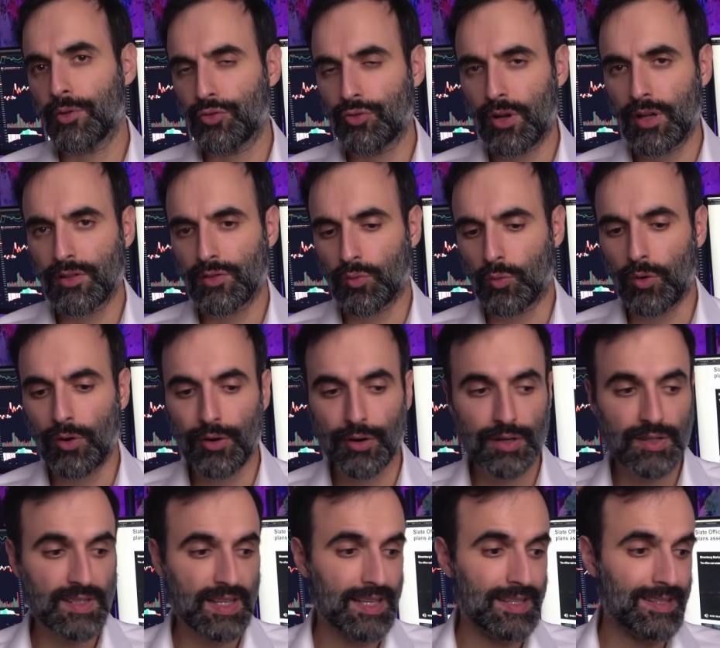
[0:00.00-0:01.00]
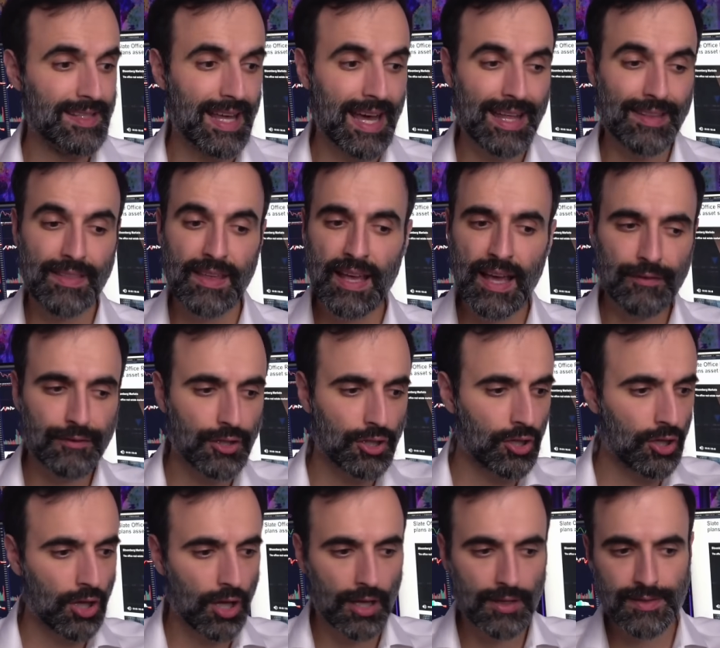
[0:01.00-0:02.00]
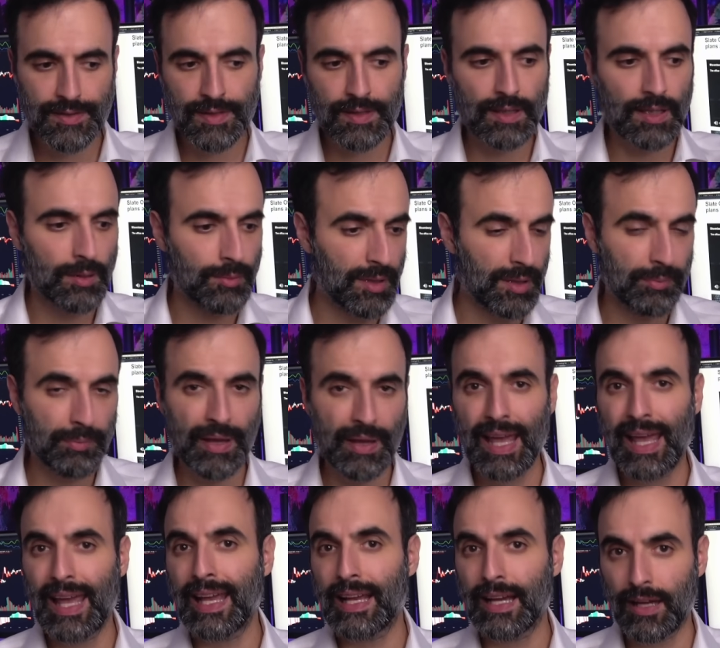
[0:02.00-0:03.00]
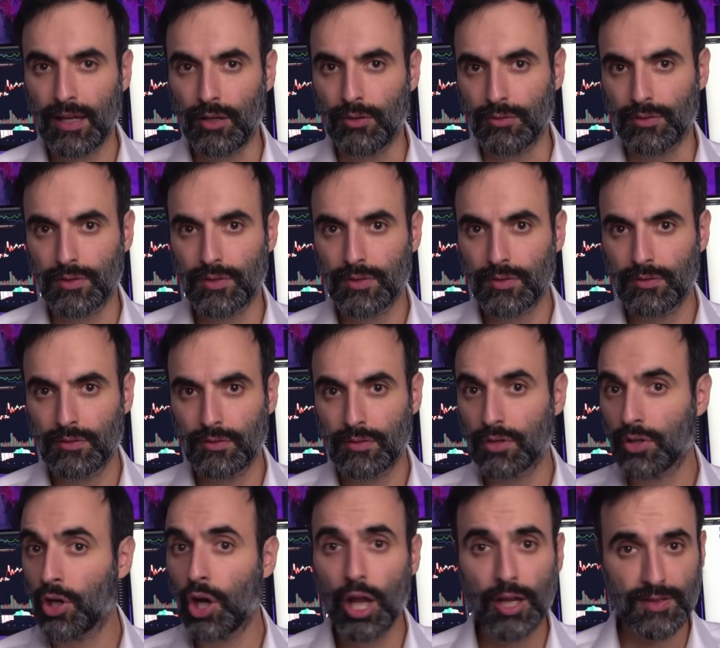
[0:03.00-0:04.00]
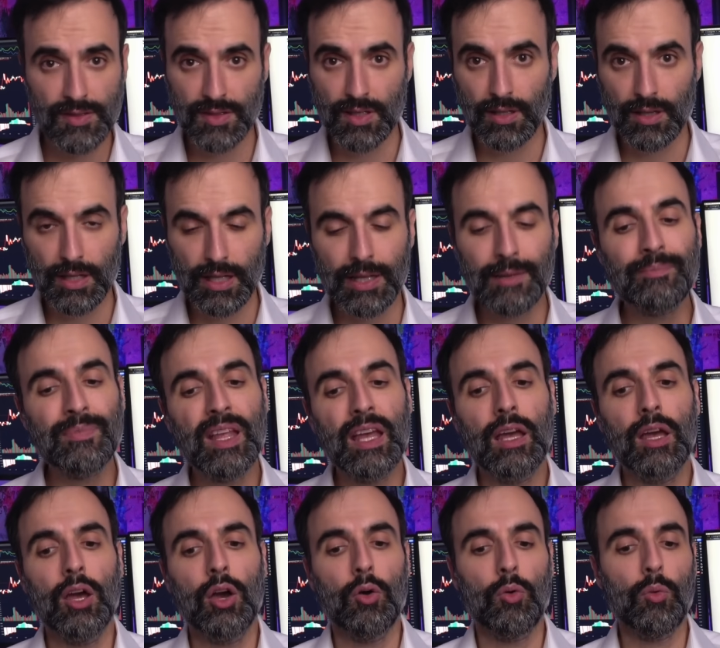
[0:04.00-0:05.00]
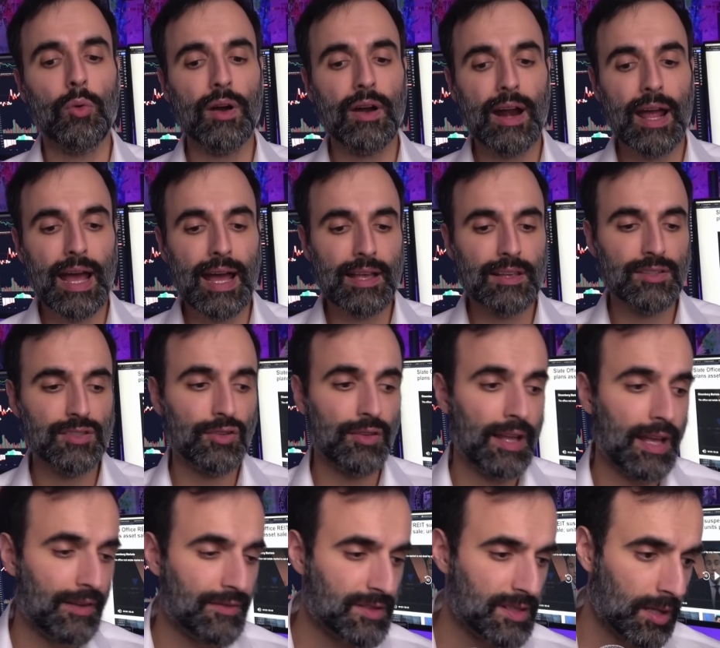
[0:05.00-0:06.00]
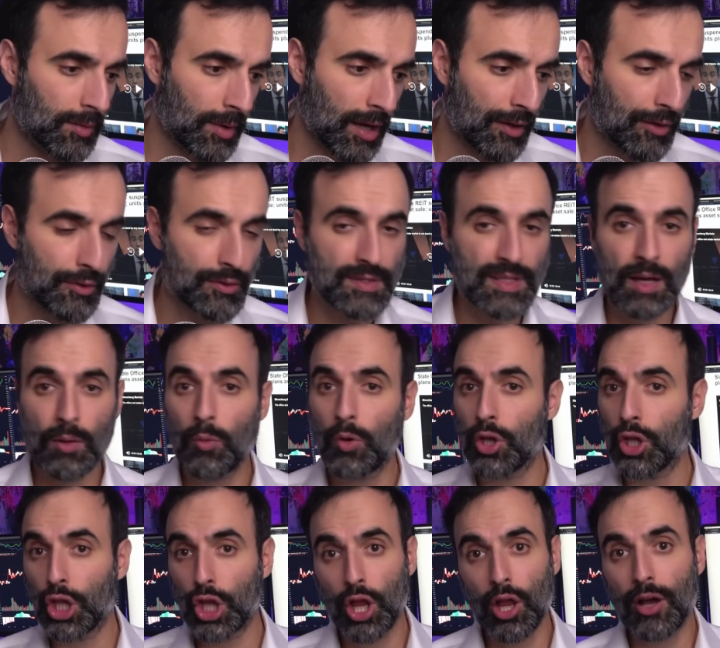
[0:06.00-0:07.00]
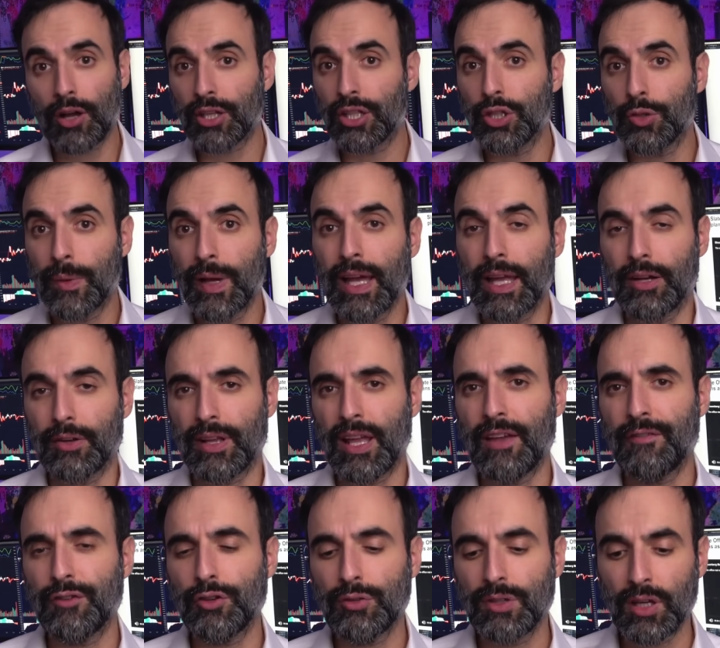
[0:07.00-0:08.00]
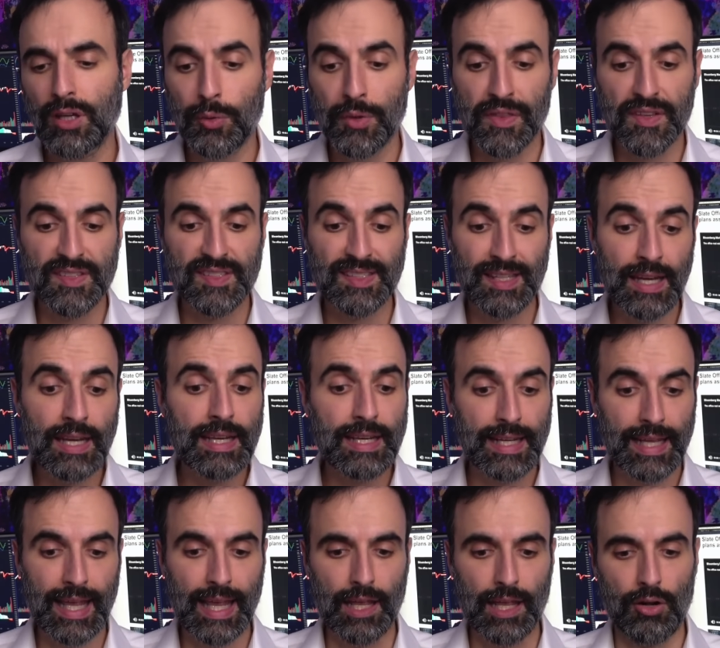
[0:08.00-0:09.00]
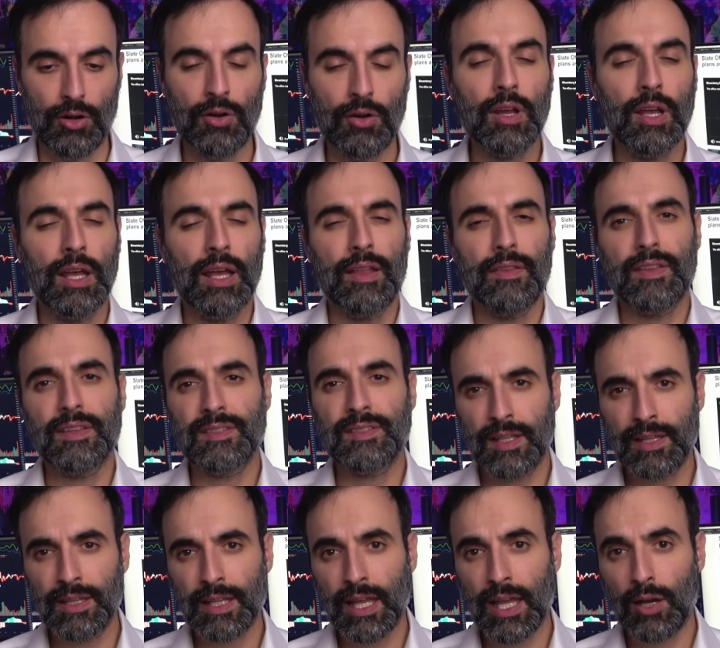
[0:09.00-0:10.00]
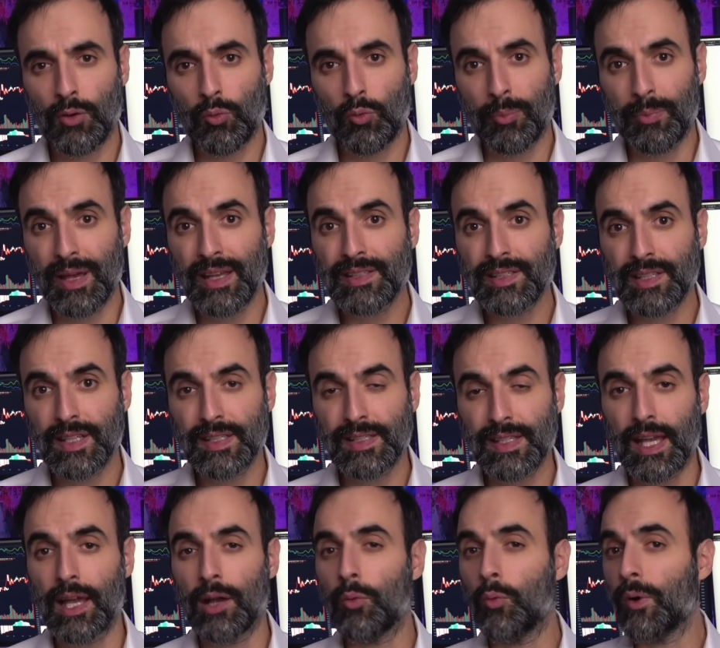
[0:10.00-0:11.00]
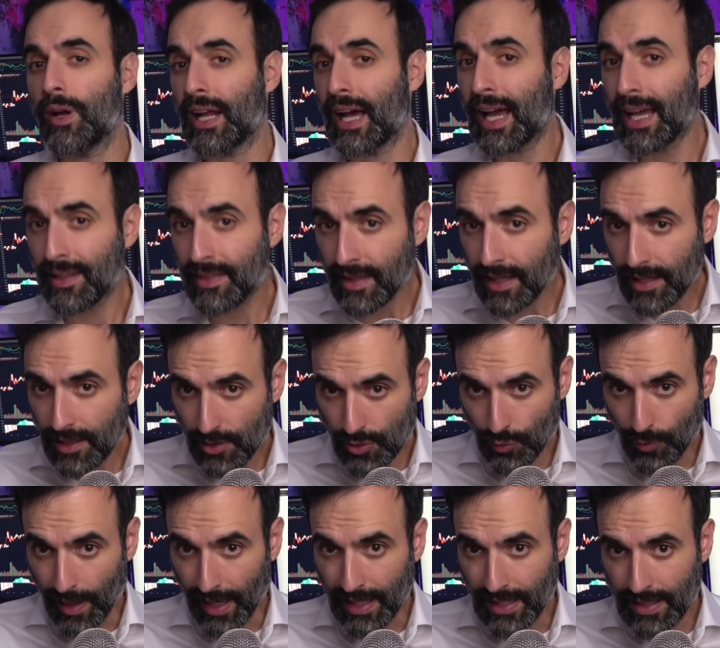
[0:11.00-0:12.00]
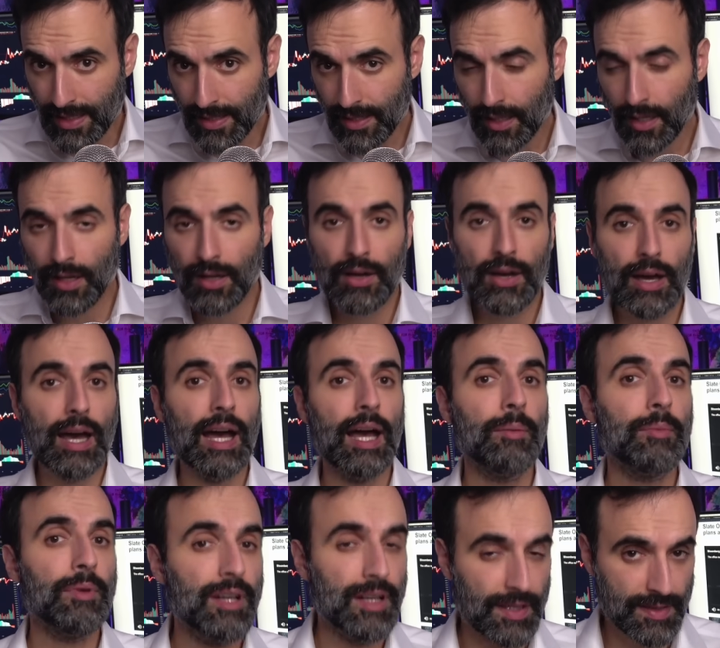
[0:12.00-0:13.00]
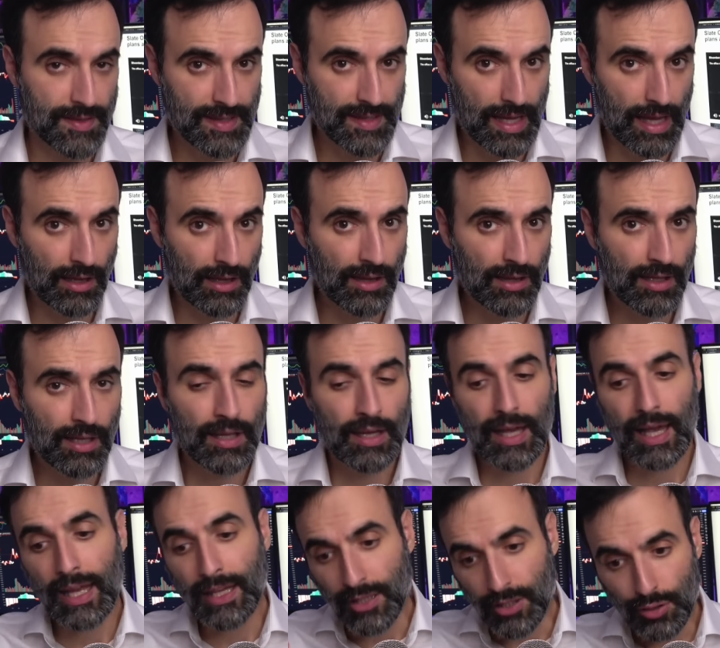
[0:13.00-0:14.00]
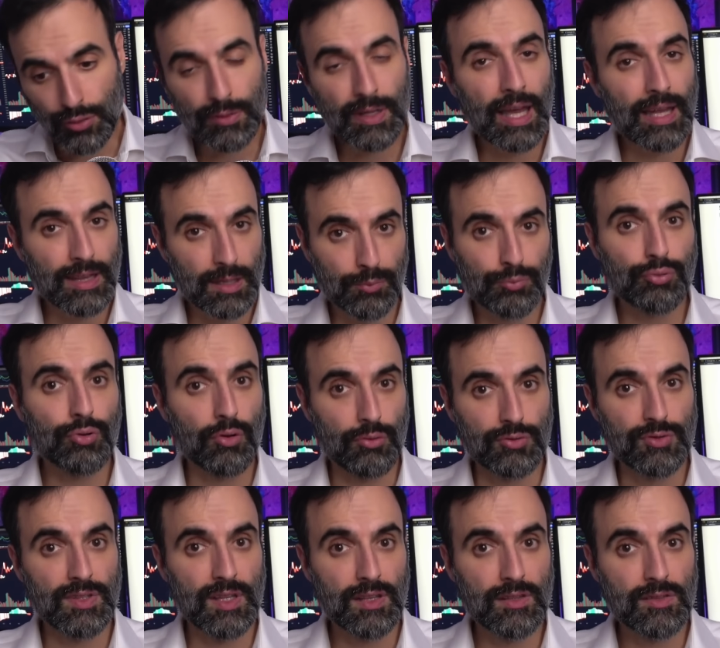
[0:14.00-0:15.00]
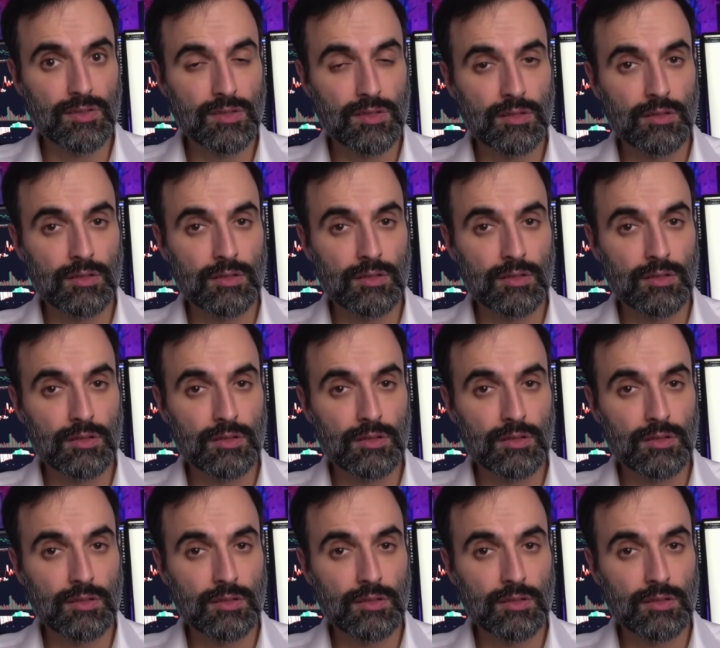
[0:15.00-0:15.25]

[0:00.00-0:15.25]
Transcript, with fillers: trust works is that they have to constantly be paying out, constantly. Whereas you'll have some others that will lock you in. Okay, if you deal with a syndicator, the syndicator will basically say, when I think it's right, I'm going to sell and you get the proceeds.